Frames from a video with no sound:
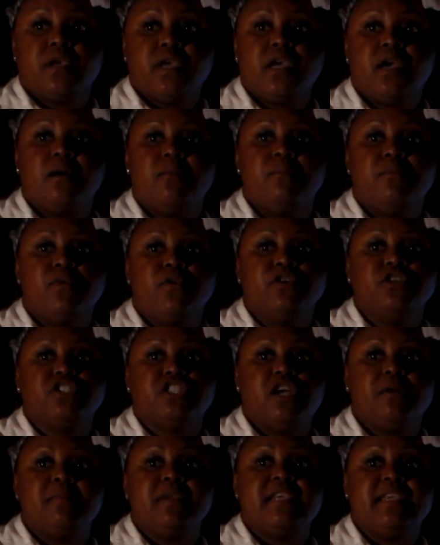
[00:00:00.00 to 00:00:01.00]
him more
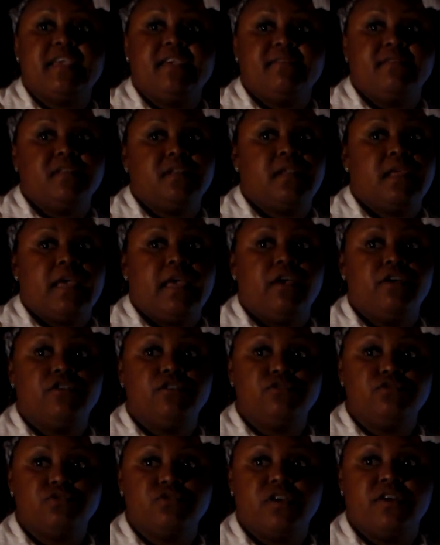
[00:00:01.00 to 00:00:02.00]
shall be given, and
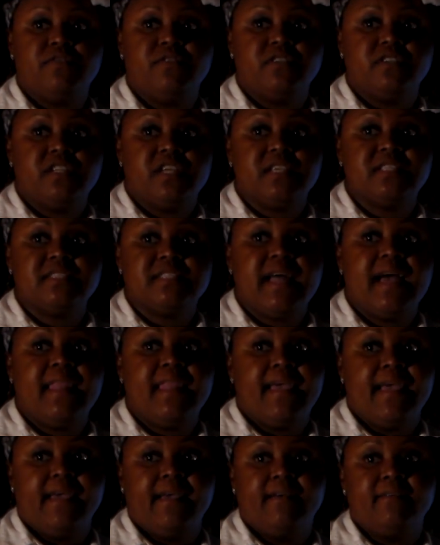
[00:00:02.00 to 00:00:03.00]
whosoever does
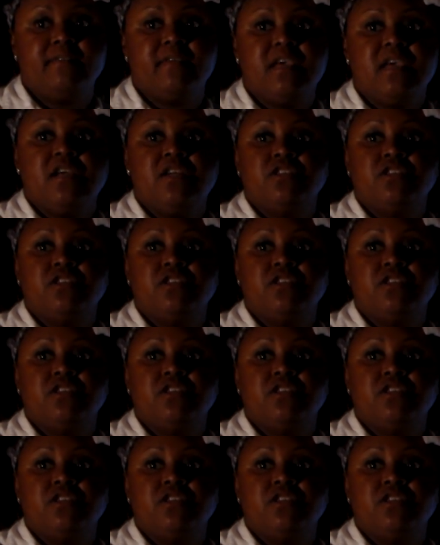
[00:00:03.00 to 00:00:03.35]
not have,